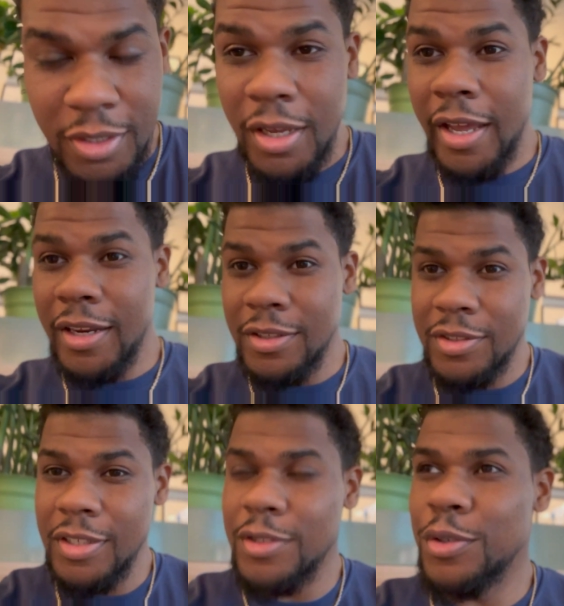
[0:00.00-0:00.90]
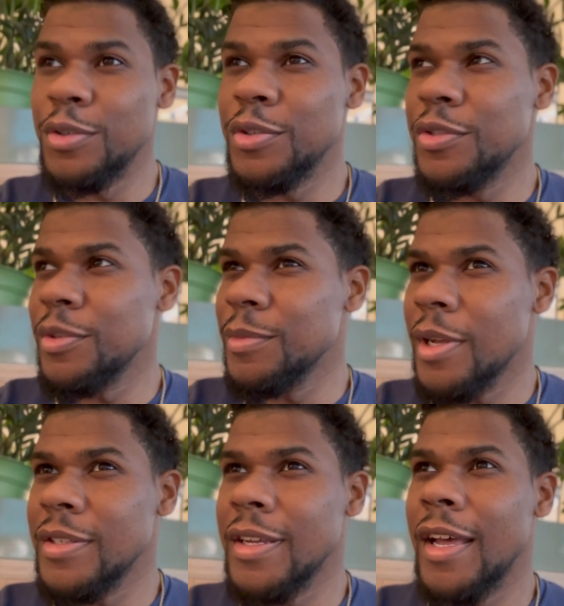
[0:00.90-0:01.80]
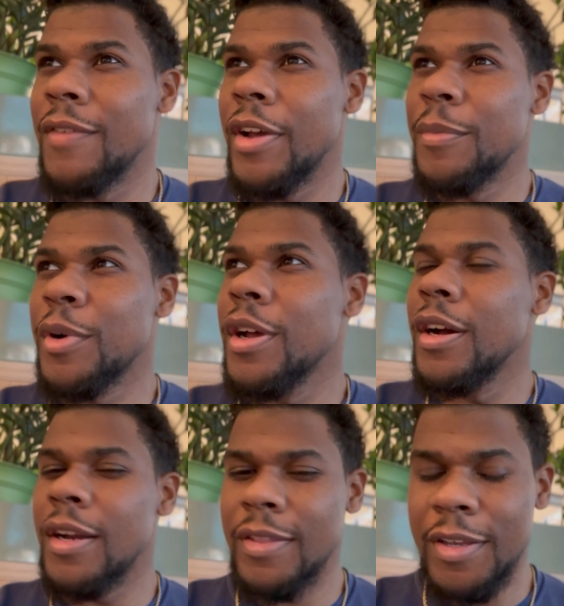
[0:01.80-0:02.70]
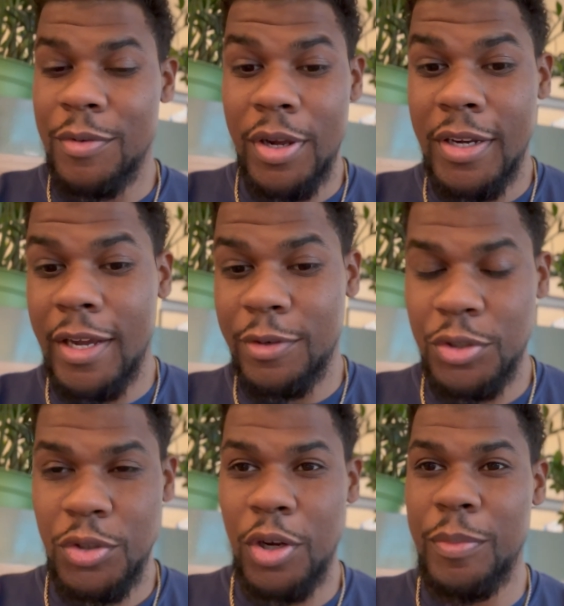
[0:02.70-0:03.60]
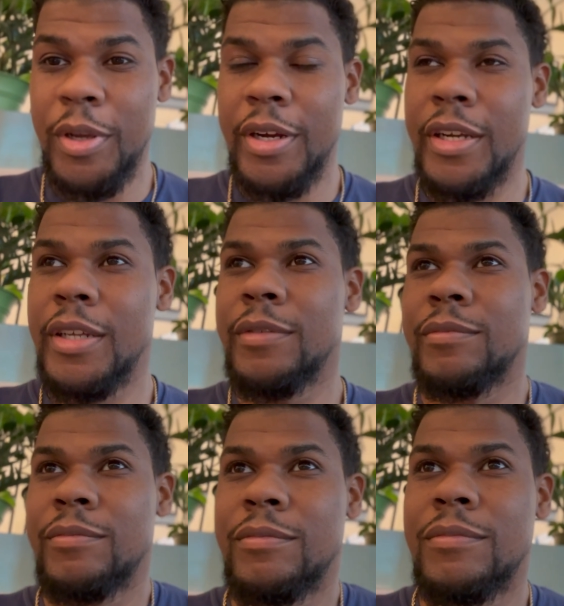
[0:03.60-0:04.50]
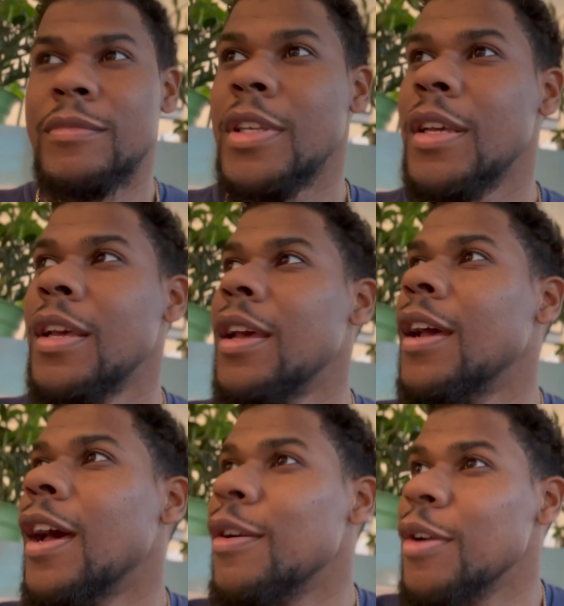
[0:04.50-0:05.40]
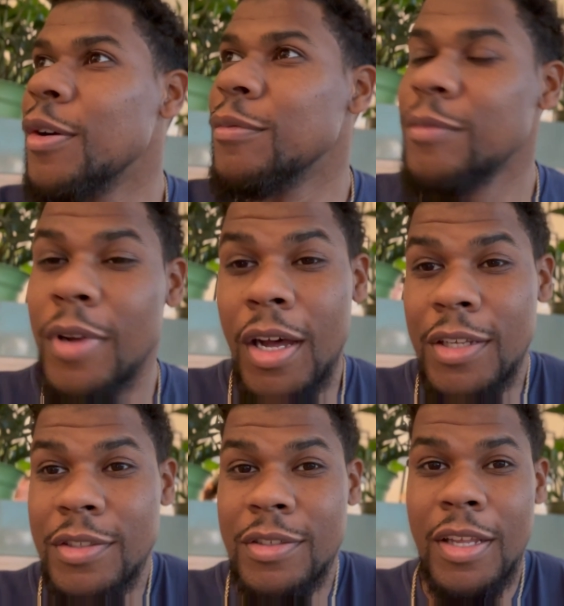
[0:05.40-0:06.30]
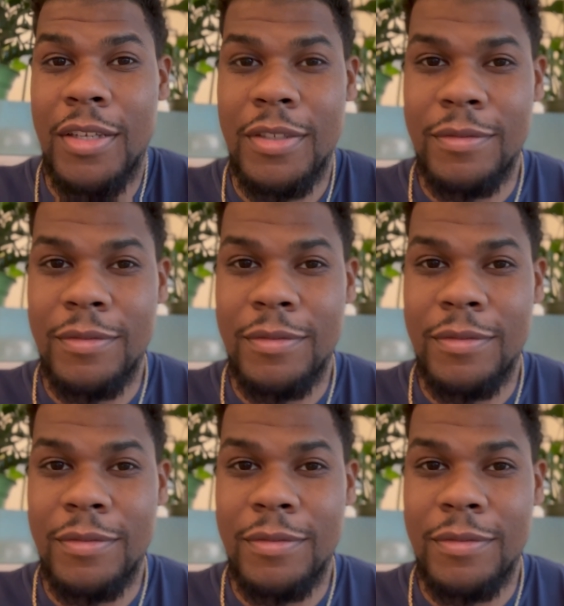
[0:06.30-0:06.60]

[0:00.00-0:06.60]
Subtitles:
And it's seasonal, so sometimes they have apricot. I think right now it's strawberry. I don't know. I just like it.